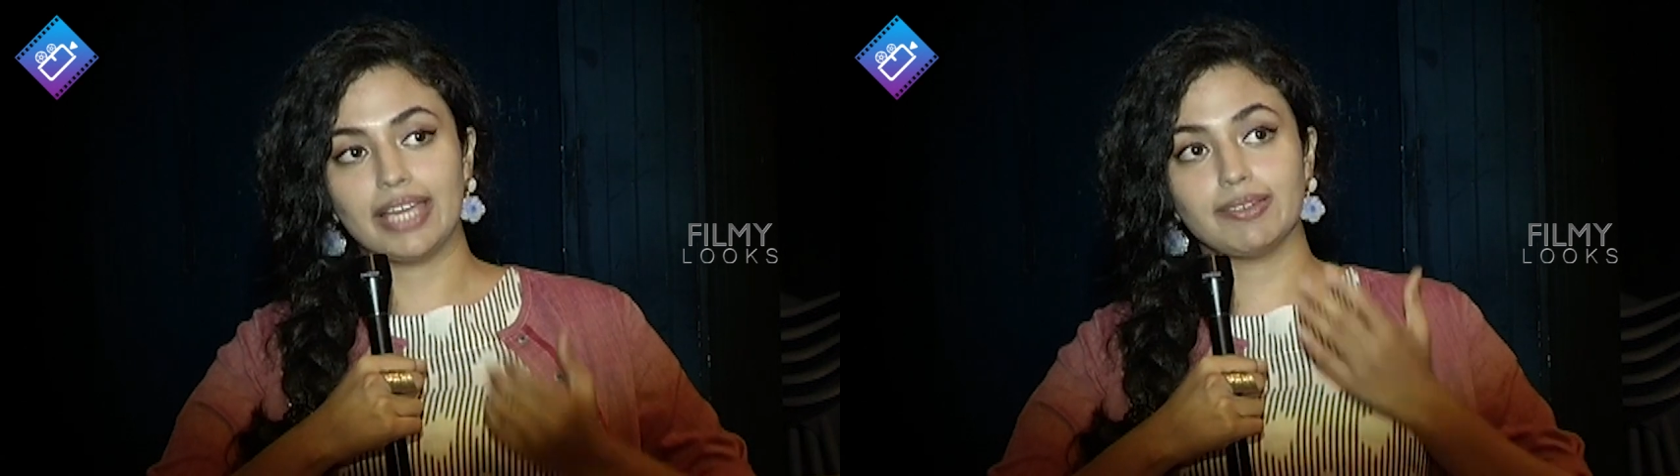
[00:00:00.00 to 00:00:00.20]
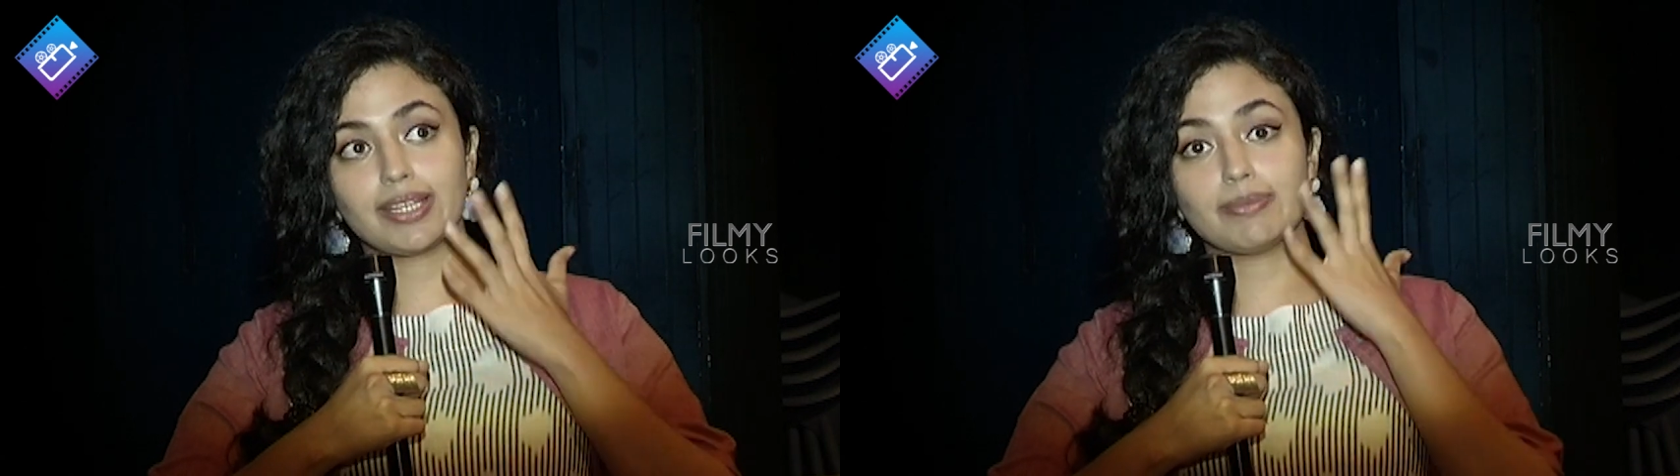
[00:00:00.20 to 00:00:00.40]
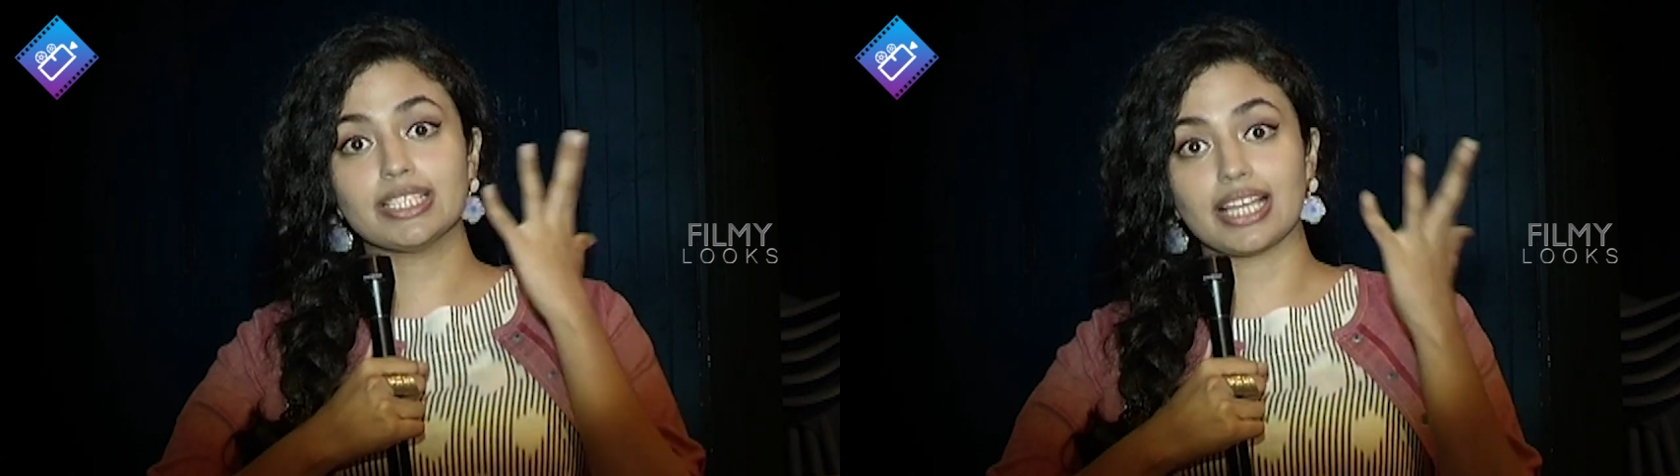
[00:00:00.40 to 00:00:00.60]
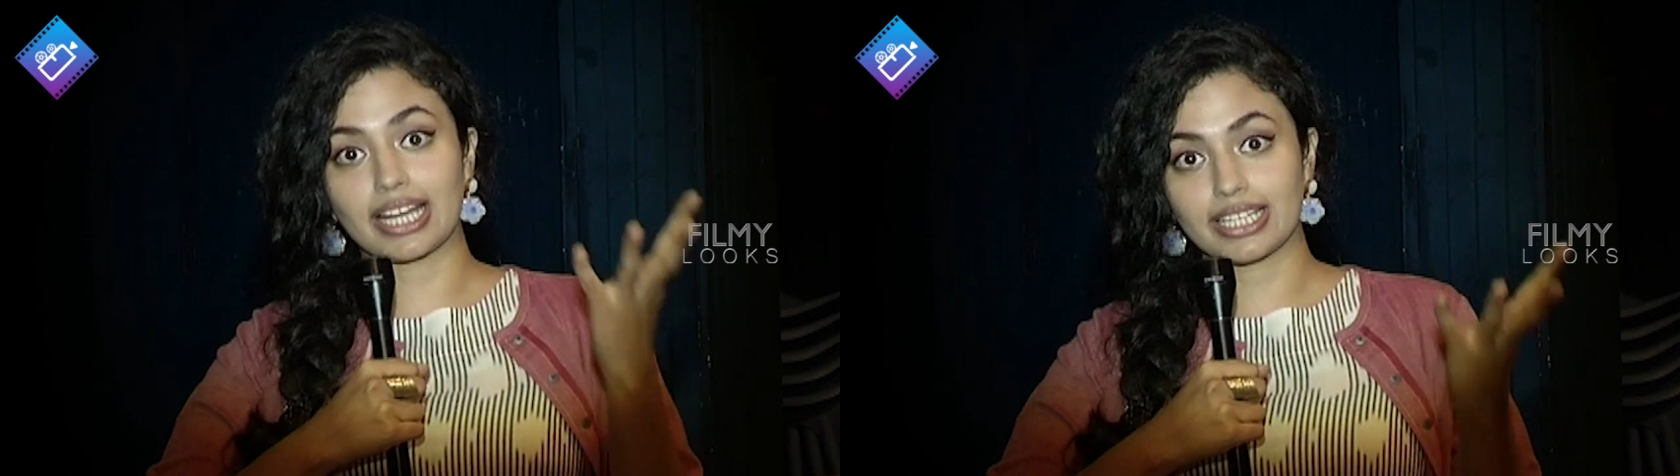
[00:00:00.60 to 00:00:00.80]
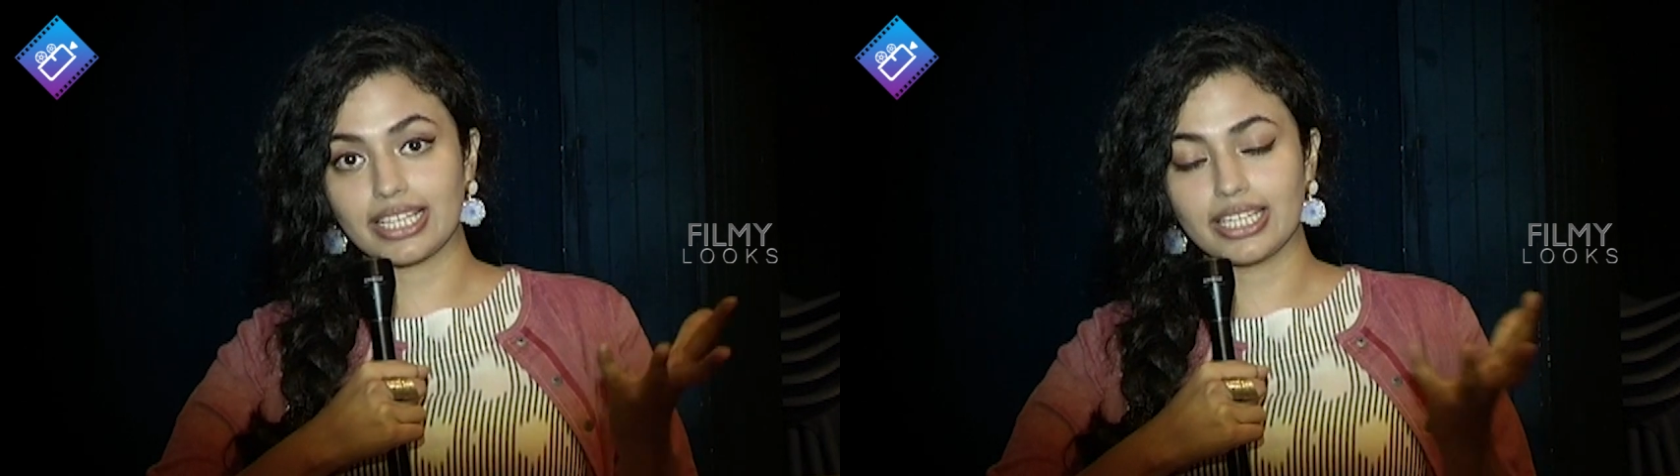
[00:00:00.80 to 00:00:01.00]
every time he's
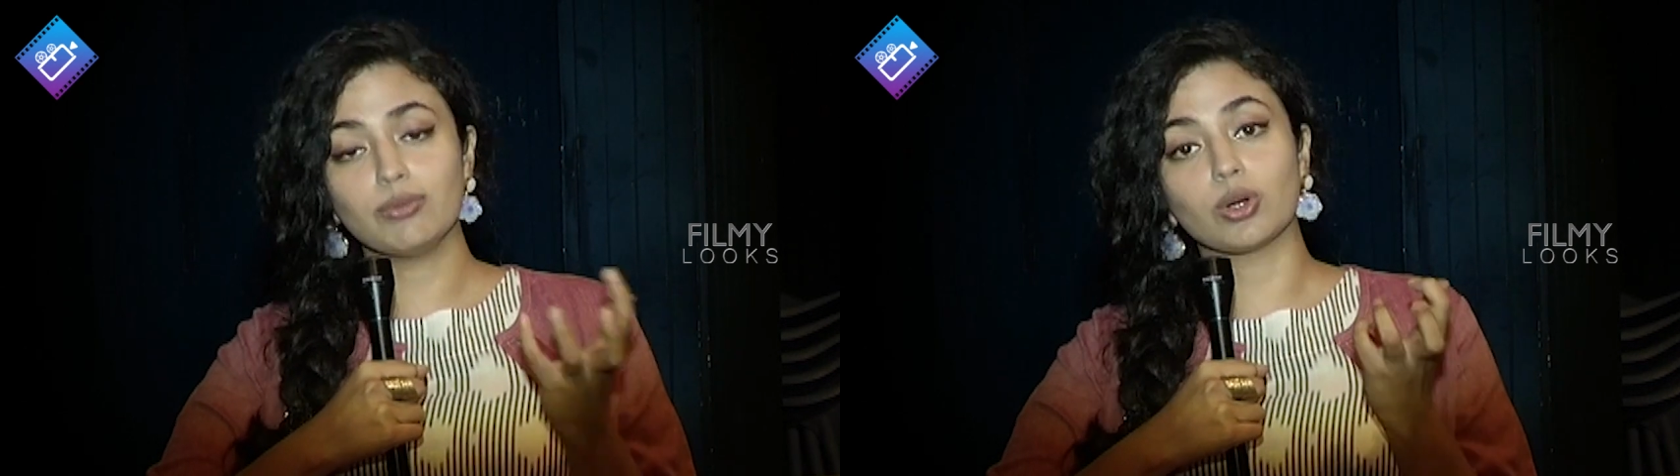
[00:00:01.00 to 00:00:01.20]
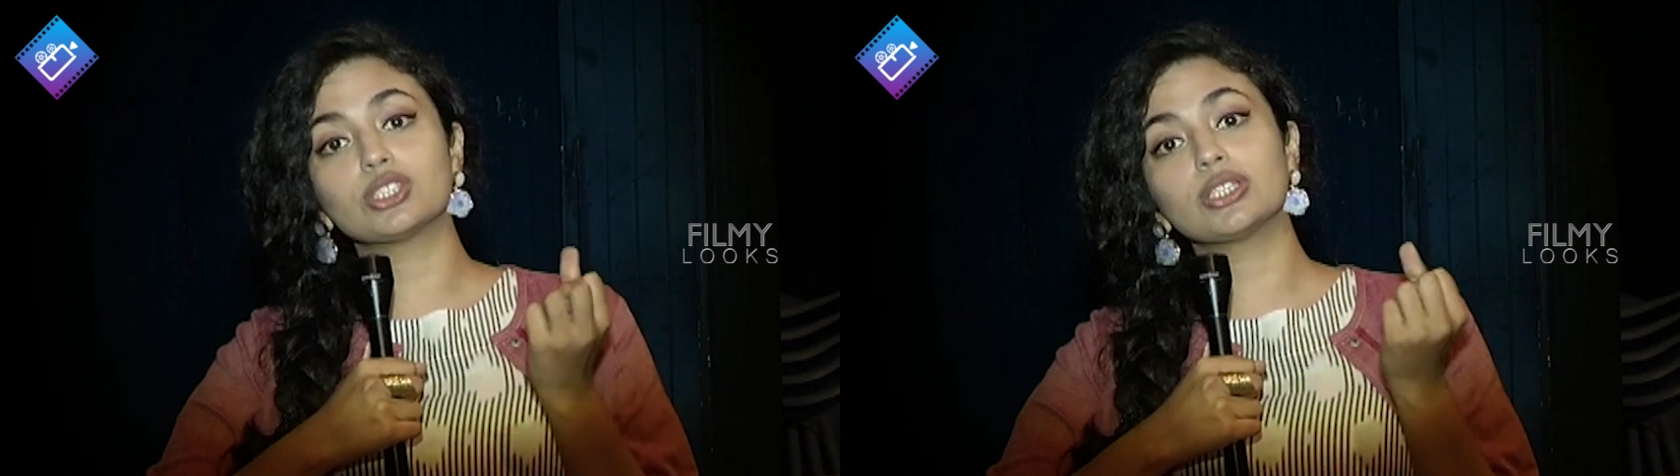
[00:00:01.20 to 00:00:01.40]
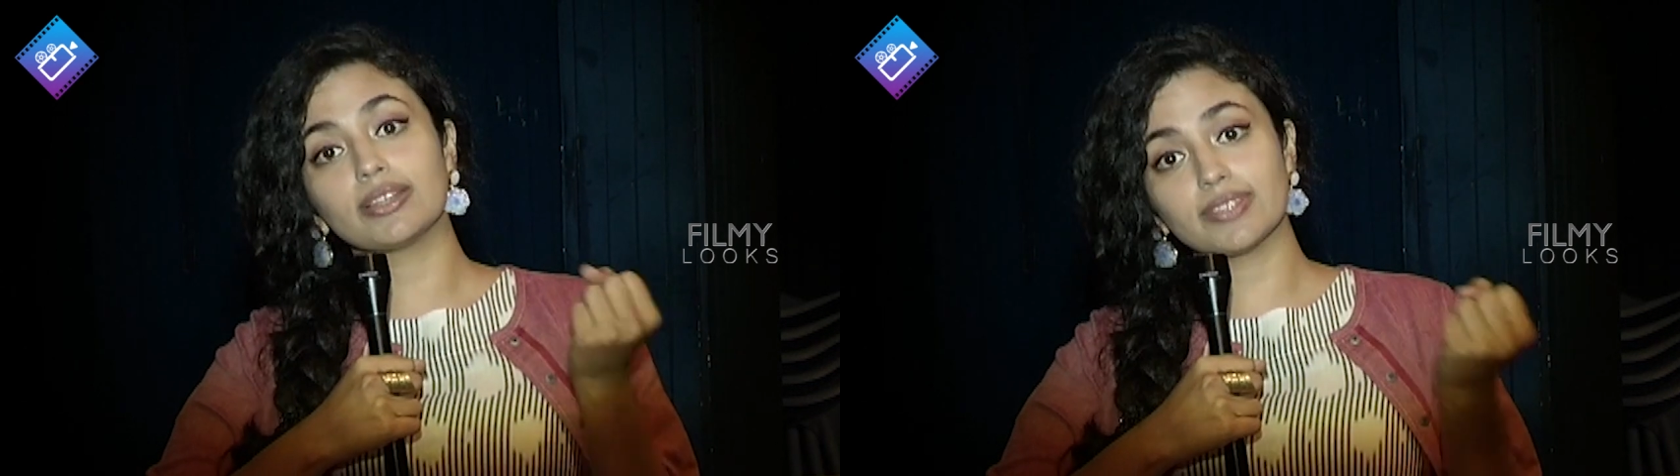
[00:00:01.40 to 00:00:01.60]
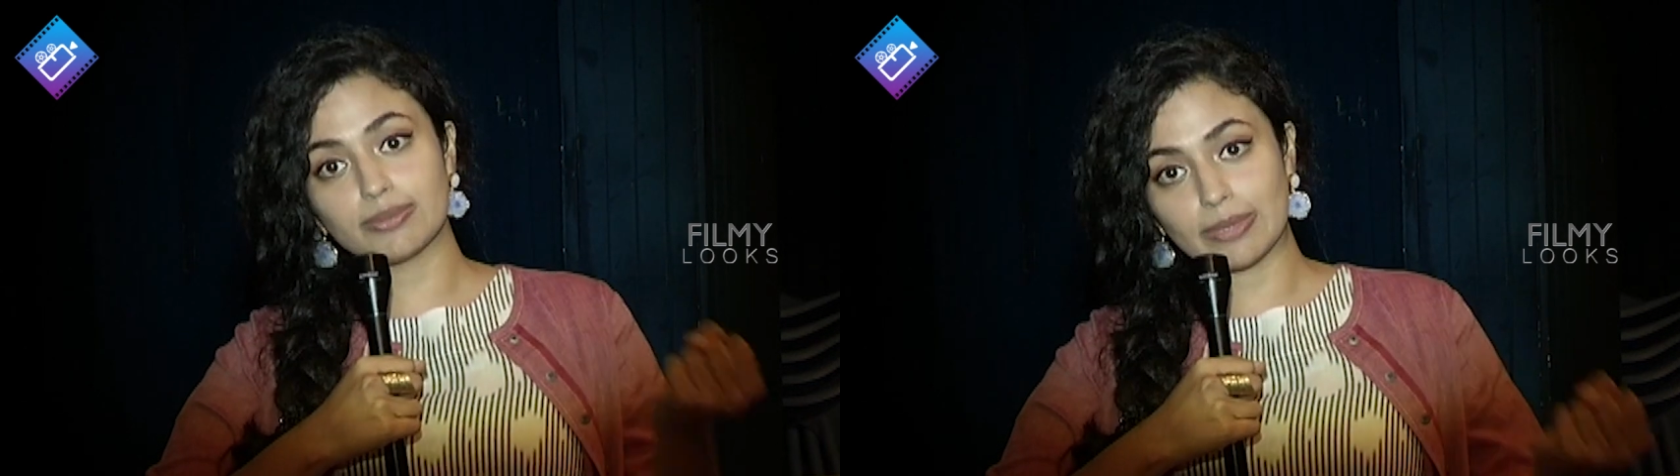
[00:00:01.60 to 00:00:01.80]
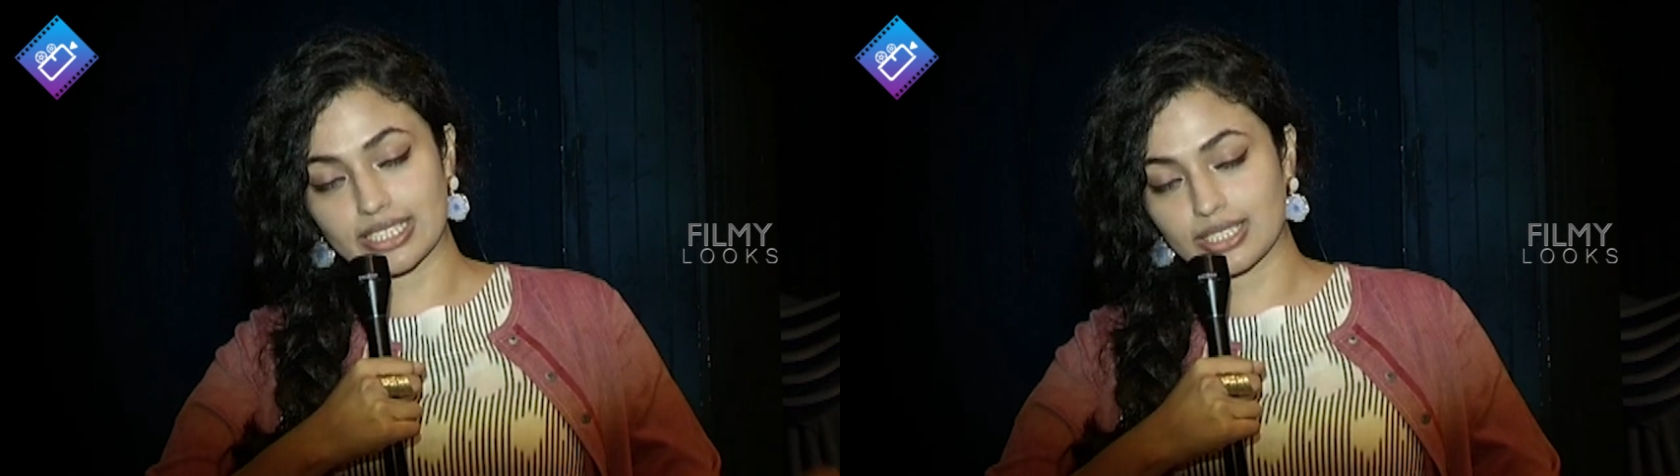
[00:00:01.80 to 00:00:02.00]
acting and he wants to give
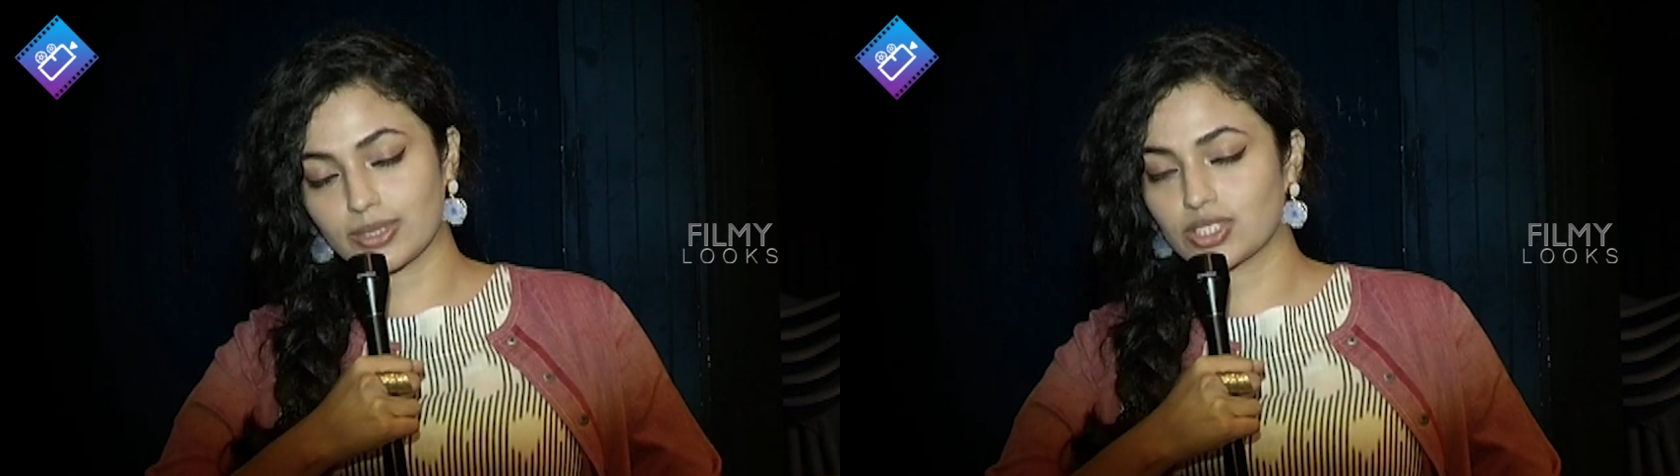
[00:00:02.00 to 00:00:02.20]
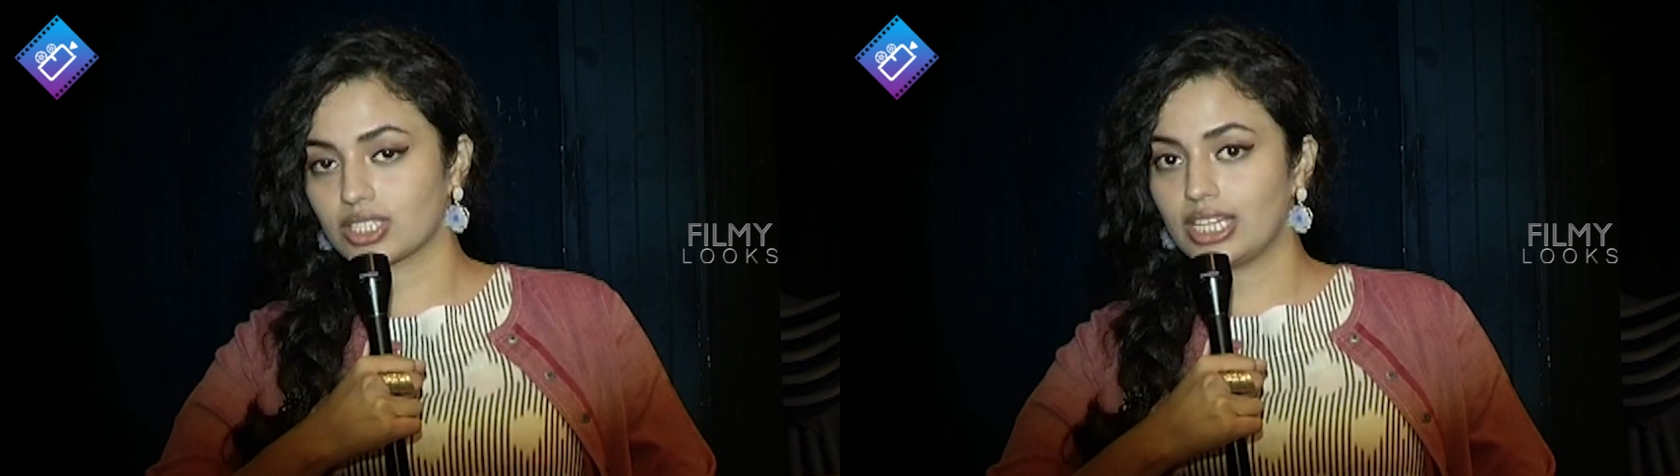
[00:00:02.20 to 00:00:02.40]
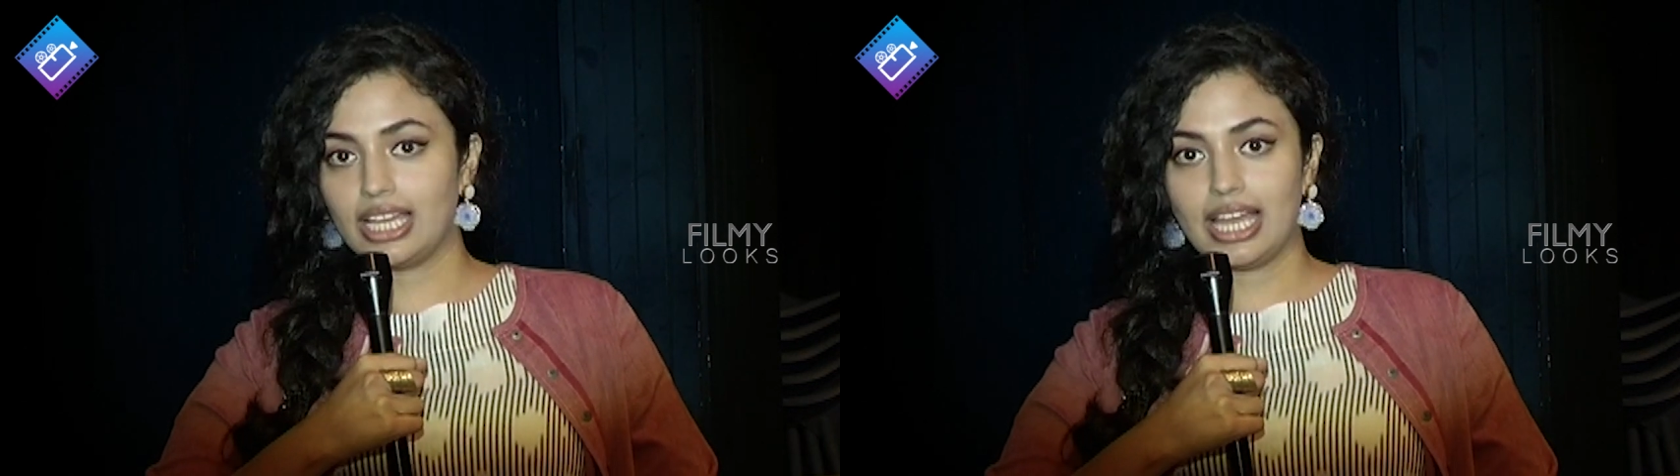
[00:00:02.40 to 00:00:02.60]
his best, which